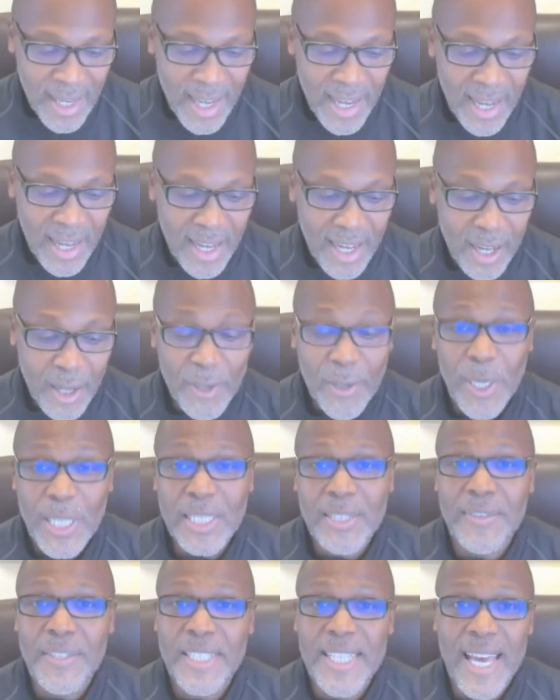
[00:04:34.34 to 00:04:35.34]
Although I
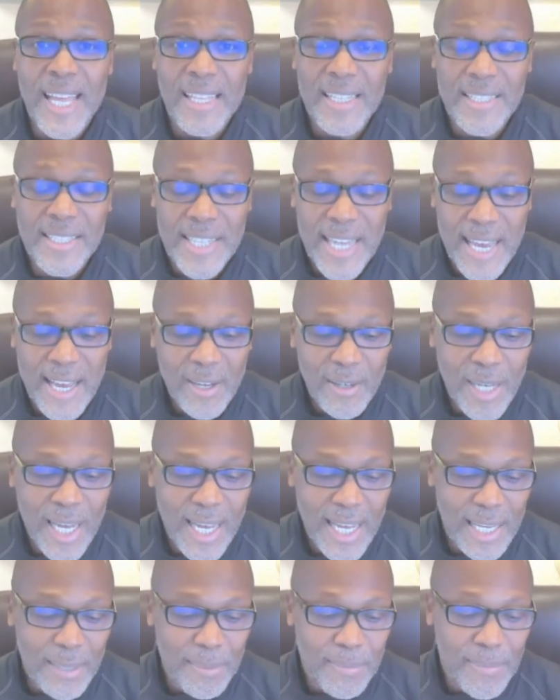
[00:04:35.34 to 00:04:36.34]
live in Dallas now,
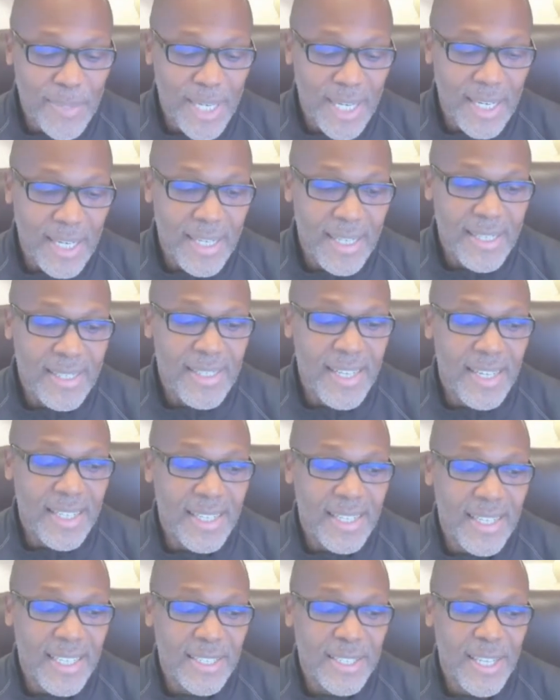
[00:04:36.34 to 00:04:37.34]

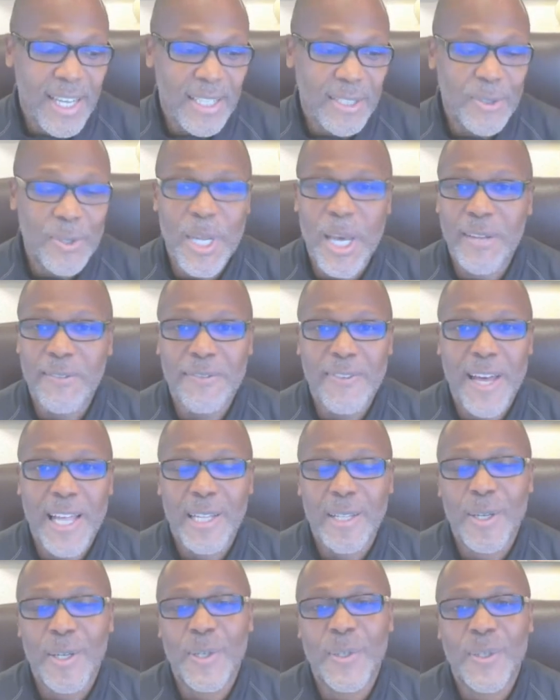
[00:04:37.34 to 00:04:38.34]
I do not
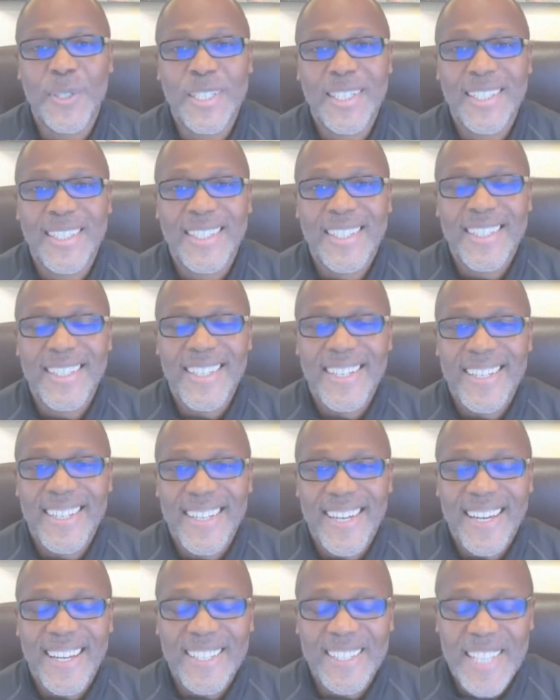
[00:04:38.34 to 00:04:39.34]
follow
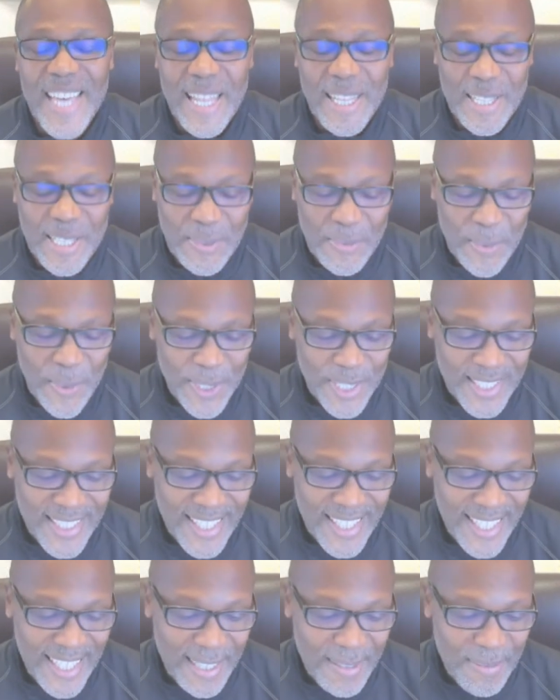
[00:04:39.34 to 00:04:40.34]
Dallas sports
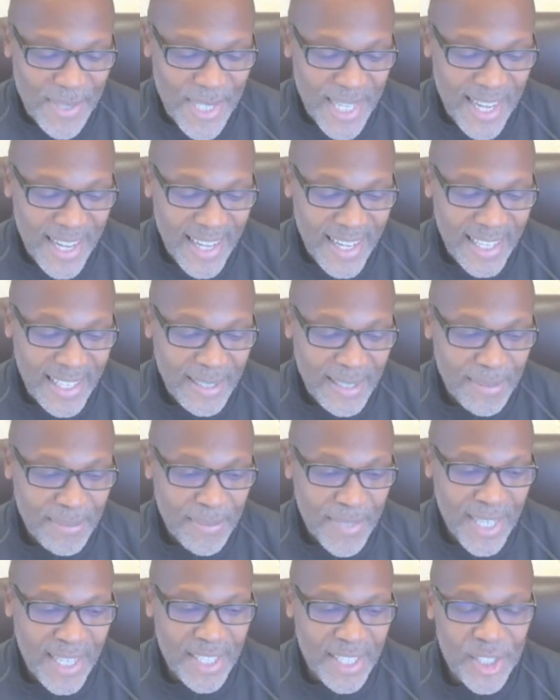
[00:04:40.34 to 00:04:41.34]
teams. I
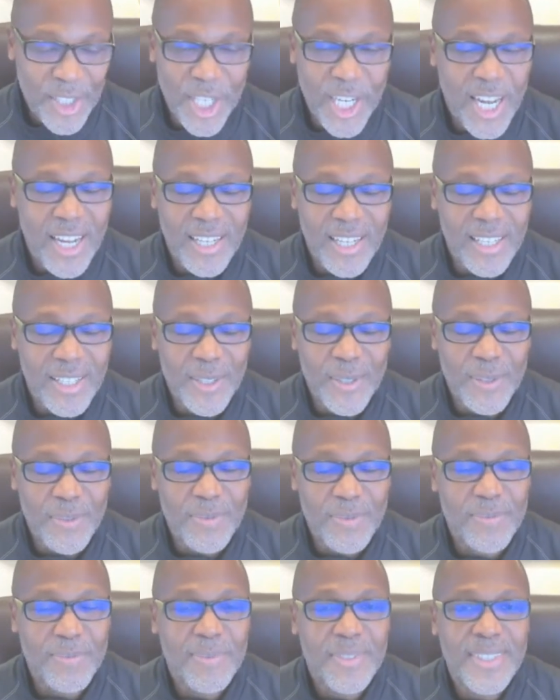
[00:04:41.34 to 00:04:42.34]
am a Chicago,
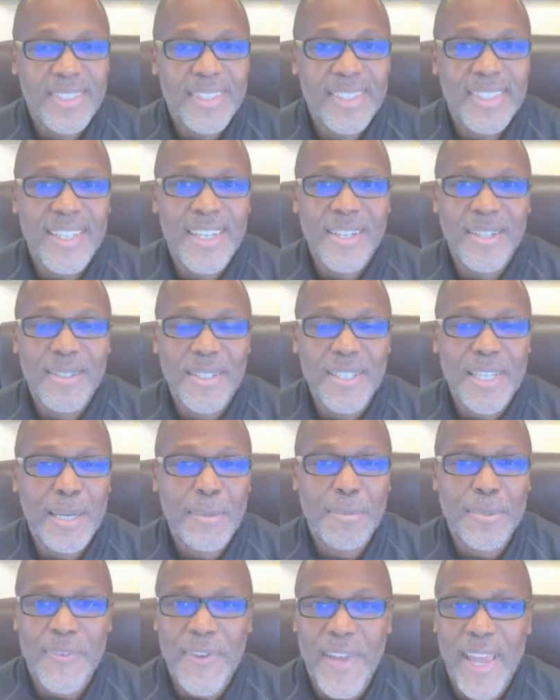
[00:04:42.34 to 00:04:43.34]

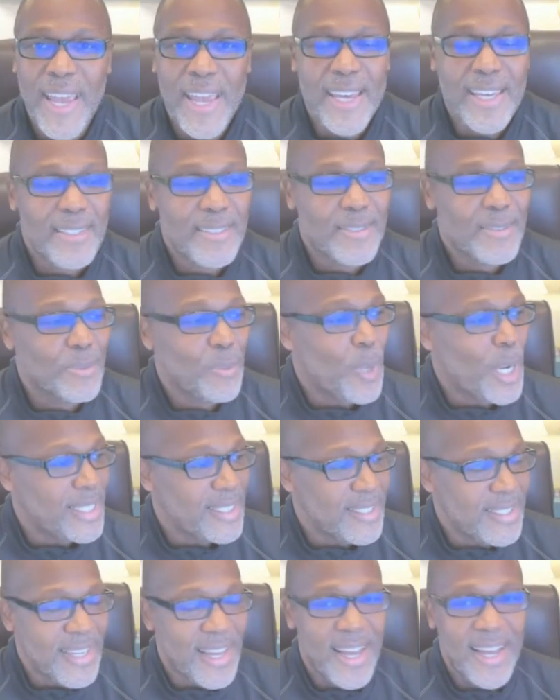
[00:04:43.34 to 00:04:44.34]
Cubs fan, White
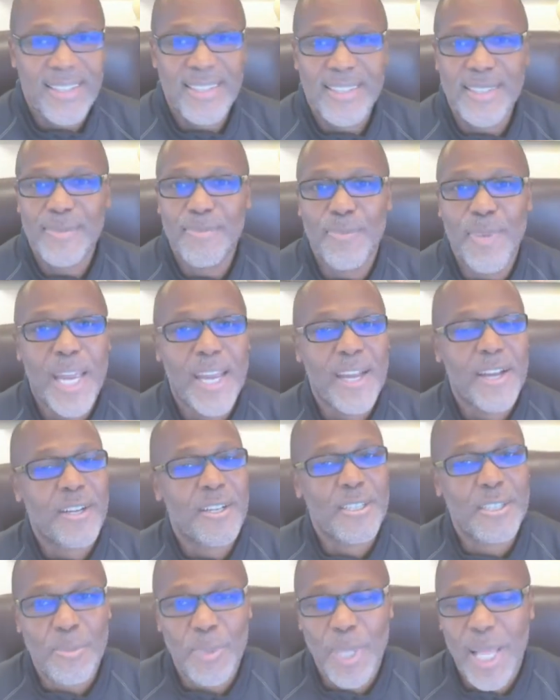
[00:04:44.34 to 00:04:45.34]
Sox,
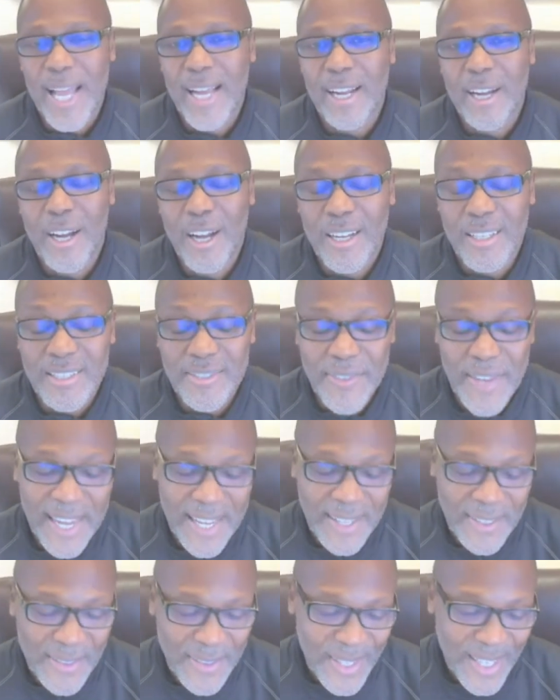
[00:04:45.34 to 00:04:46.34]
Bears, Blackhawks
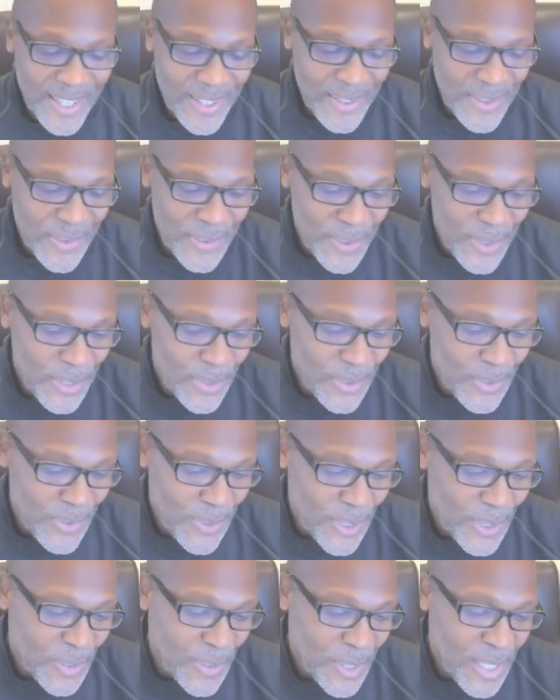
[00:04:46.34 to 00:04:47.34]
fan through and
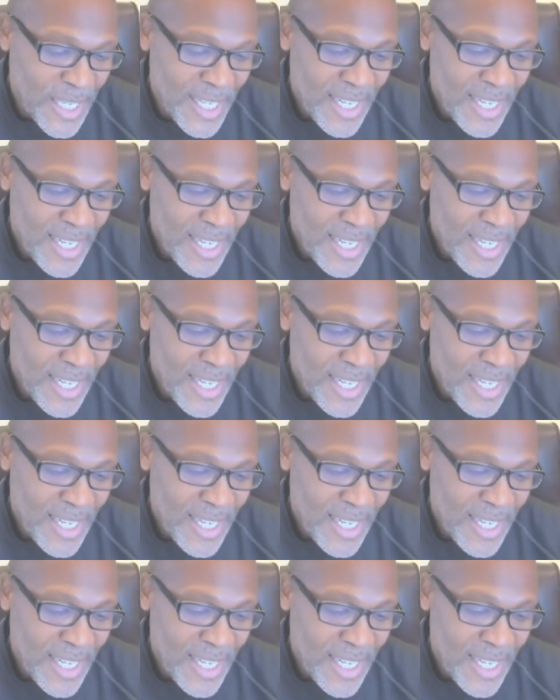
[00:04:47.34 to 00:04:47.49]
through.